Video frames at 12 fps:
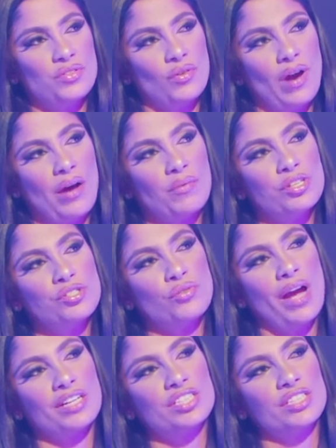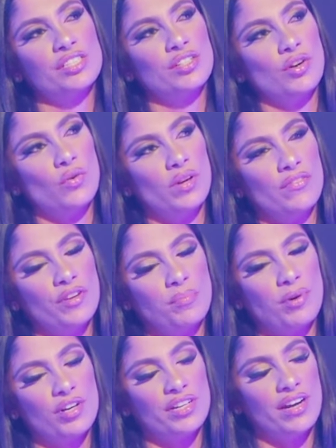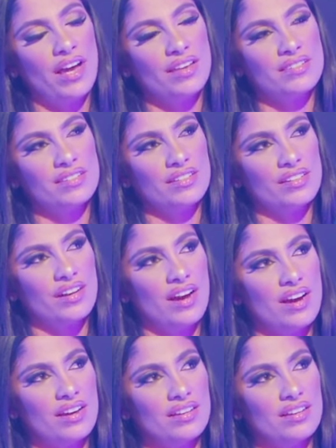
So how would you actually know if your partner has it or not?